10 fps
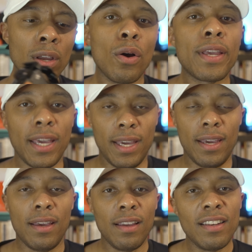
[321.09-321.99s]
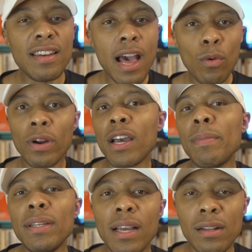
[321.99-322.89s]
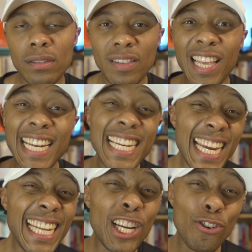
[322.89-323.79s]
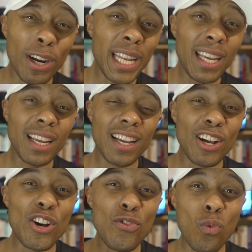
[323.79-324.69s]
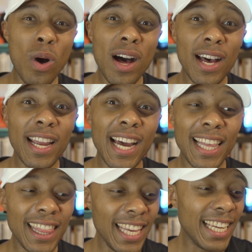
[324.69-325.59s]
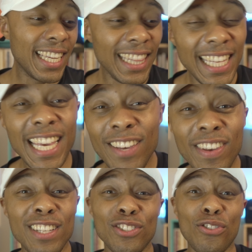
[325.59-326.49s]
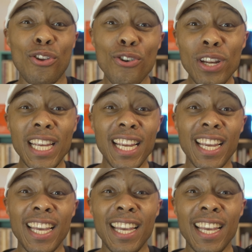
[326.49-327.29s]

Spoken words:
Okay, now we're coming down to the nitty-gritty of why I think the FX30